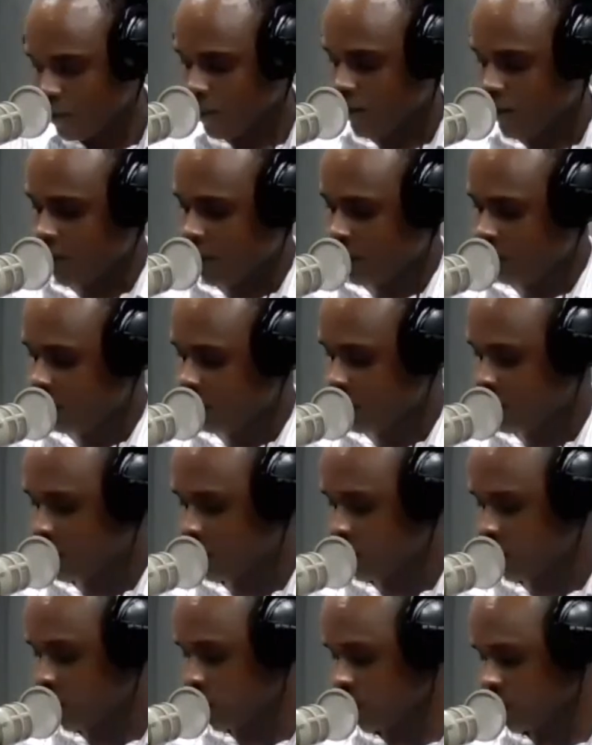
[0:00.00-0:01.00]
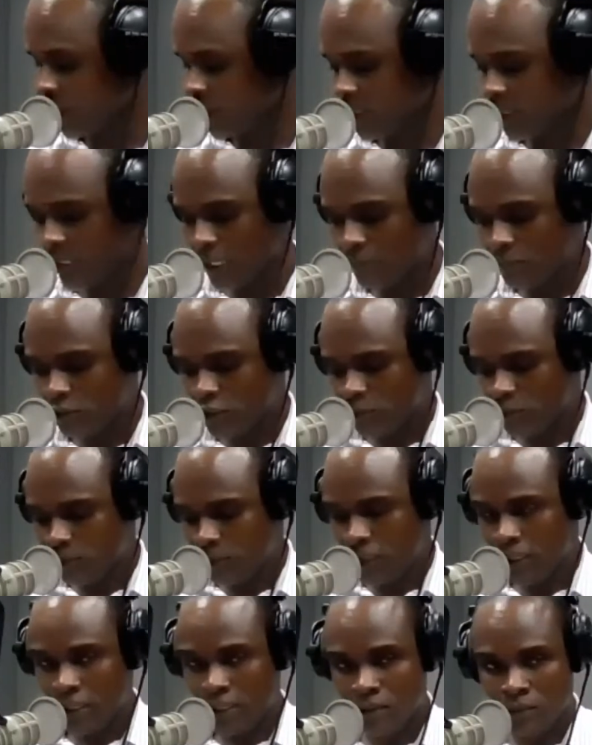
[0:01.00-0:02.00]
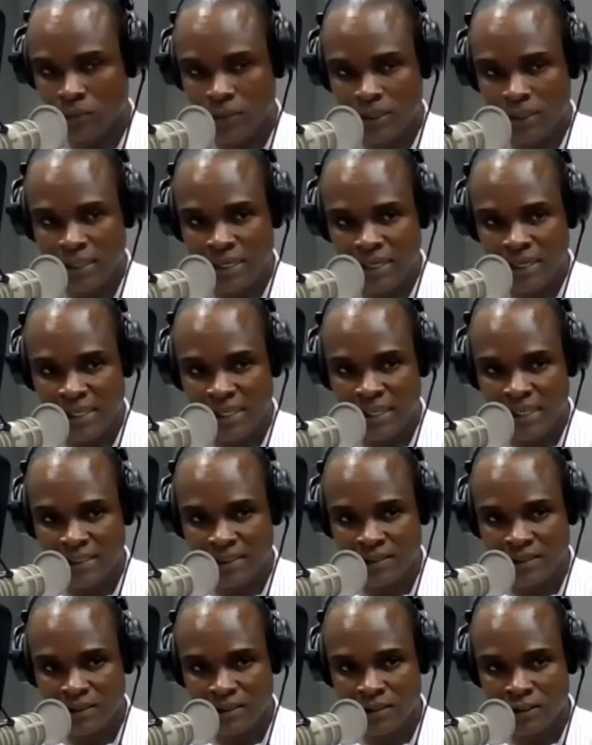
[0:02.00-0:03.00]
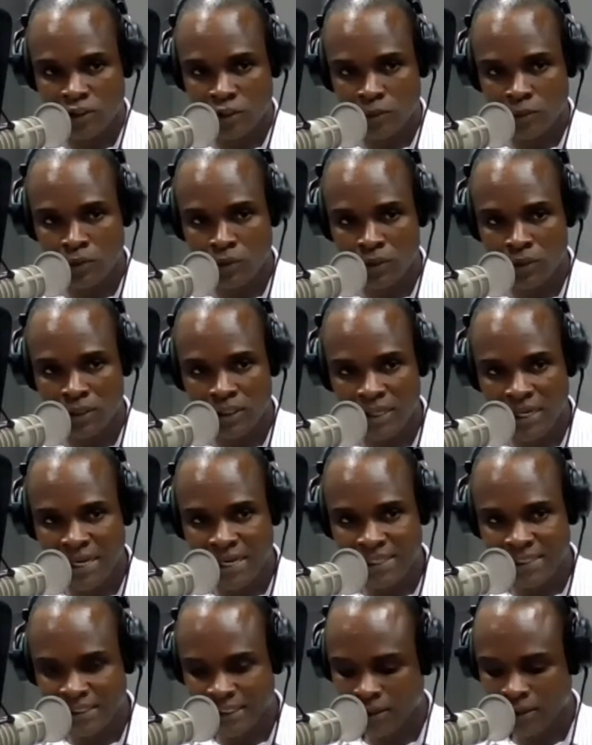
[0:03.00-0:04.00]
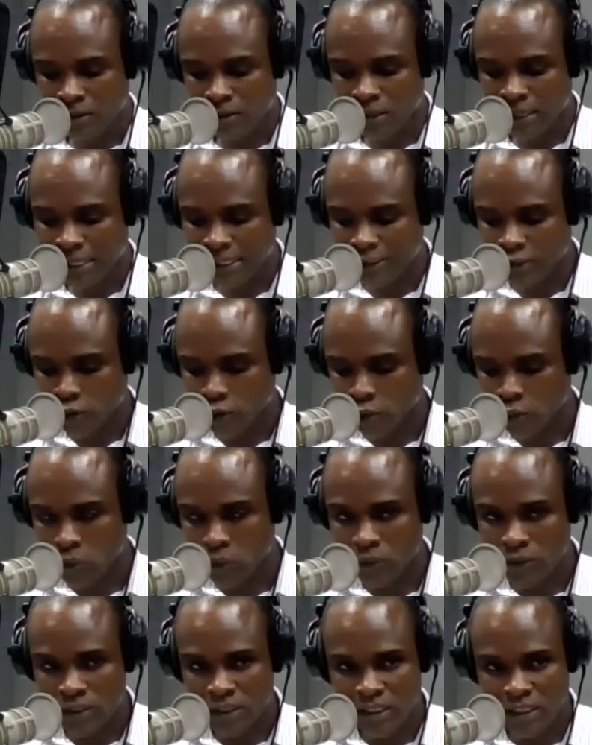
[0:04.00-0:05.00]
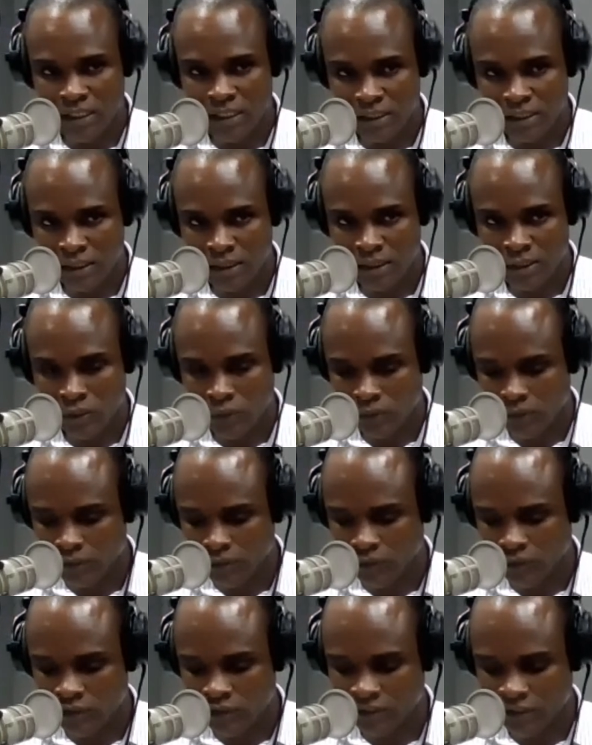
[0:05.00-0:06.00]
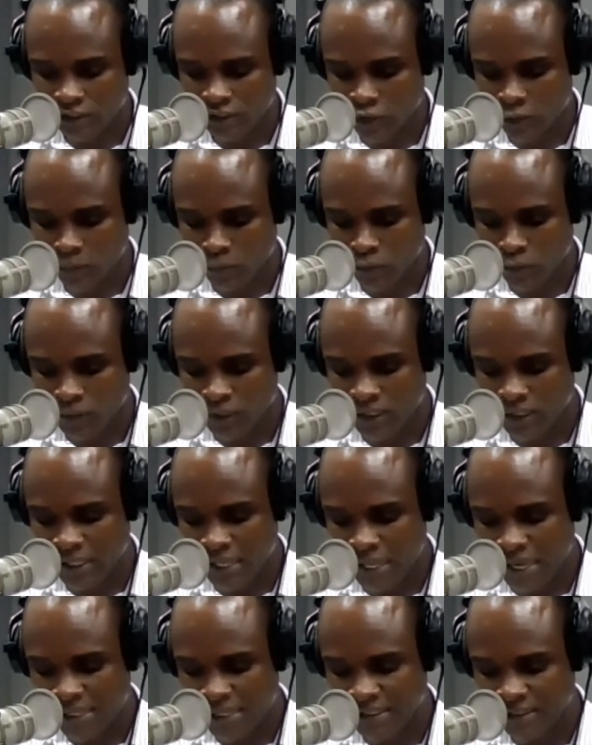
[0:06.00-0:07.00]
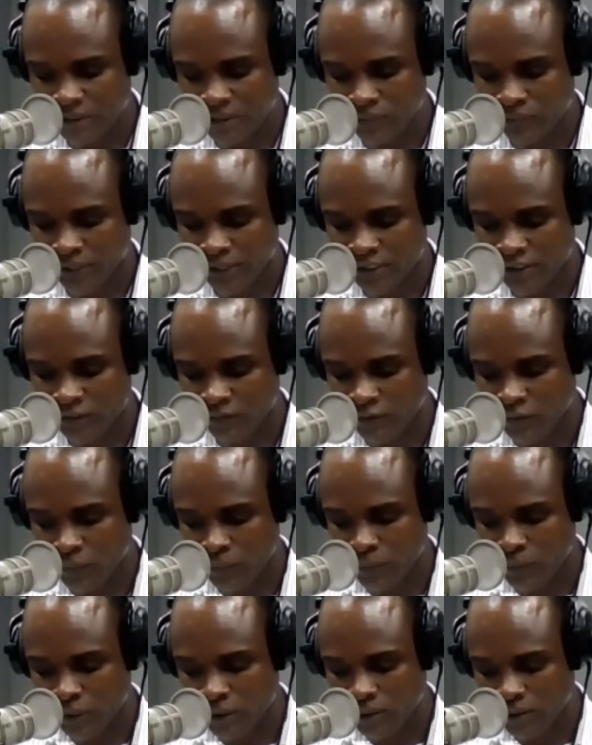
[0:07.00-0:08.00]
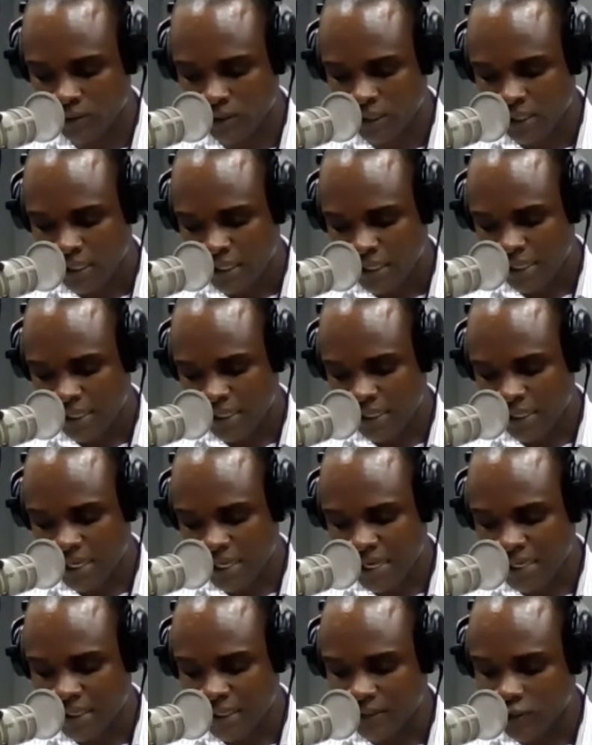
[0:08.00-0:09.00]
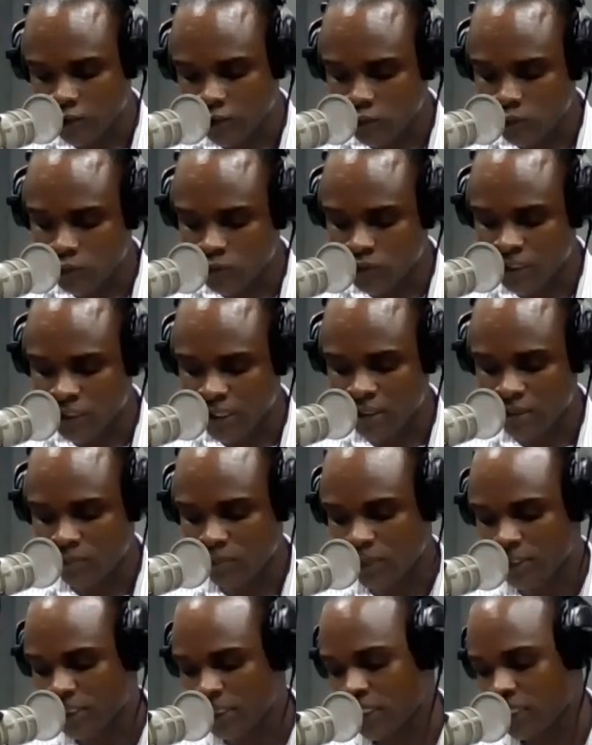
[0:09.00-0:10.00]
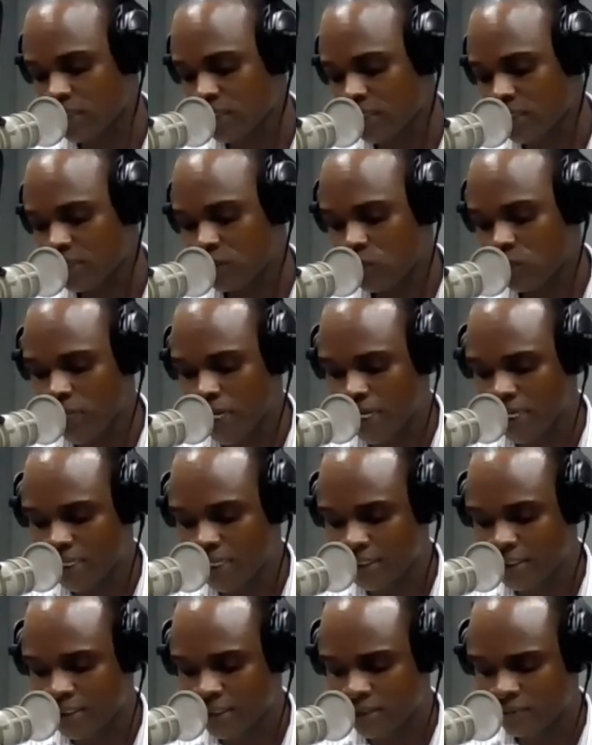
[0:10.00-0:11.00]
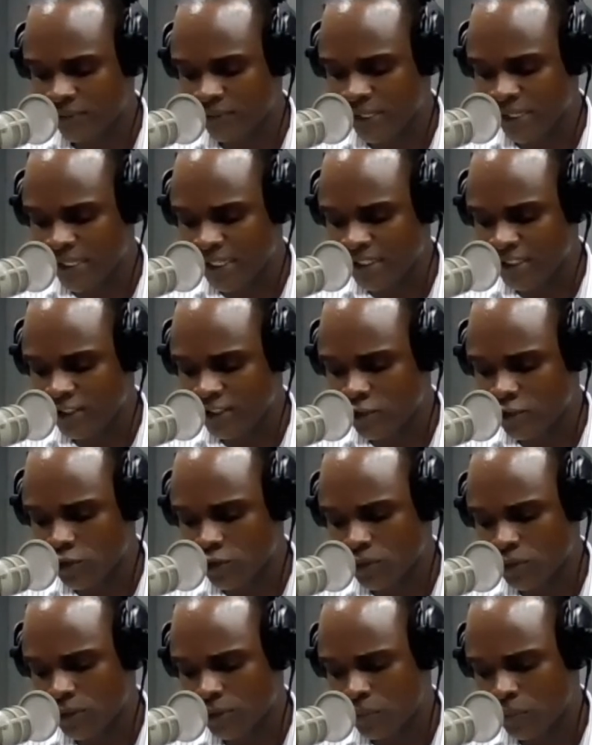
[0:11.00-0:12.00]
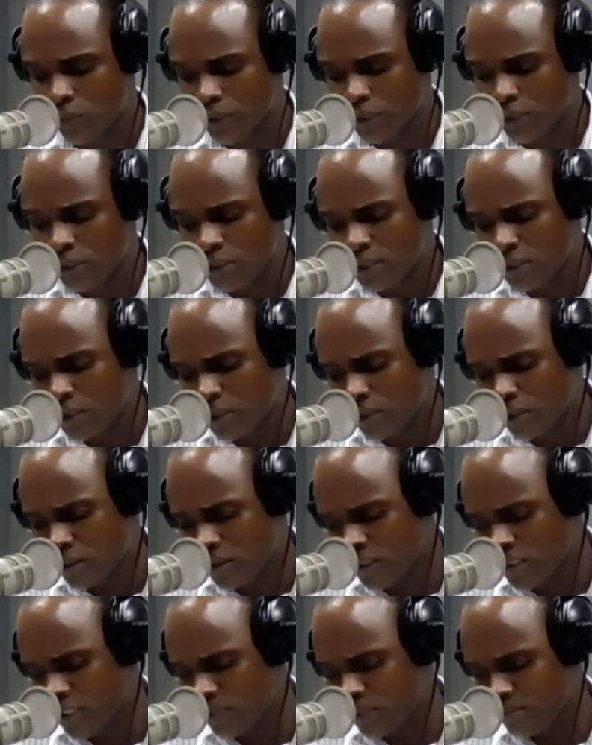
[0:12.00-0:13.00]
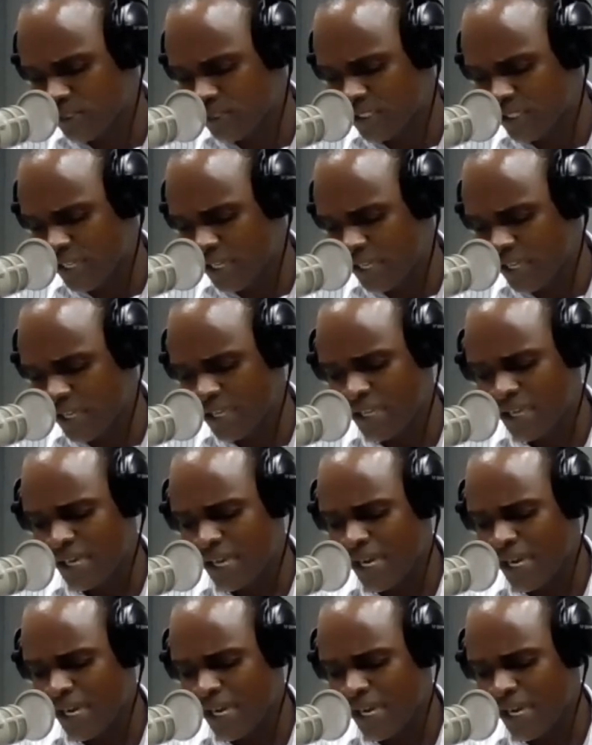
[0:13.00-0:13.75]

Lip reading: All right, if you just joined in, I'm speaking with our guest this morning, Adelola George. She joins us this morning as the rest of the world gathers to celebrate and create awareness relating to the World Autism Day.